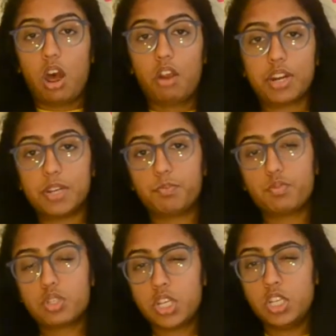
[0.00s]
Alright,
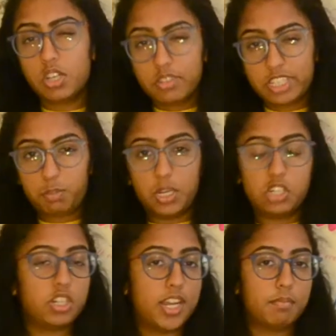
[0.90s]
so you know the
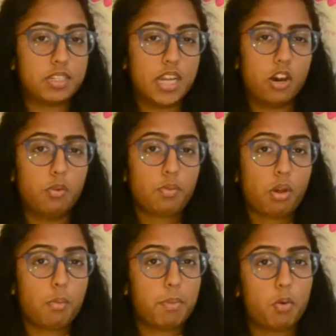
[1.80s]
speech names now,
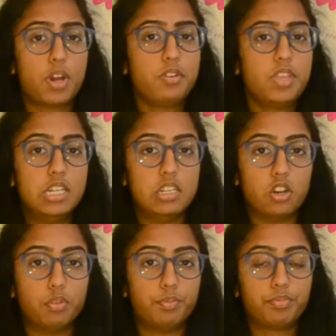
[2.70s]
but what do they do?
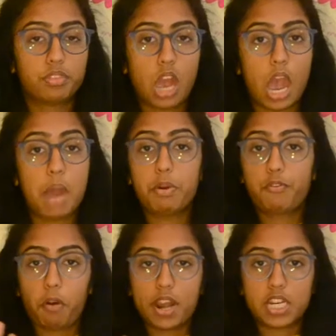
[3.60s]
And
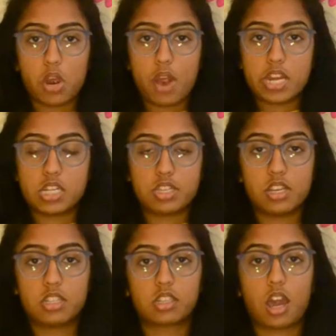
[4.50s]
before I go into
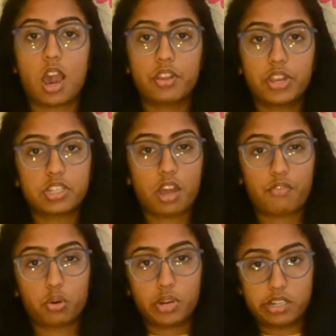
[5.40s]
this, I'd like to have
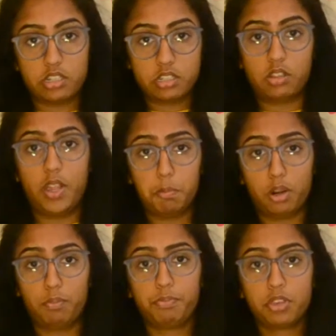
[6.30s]
a quick disclaimer.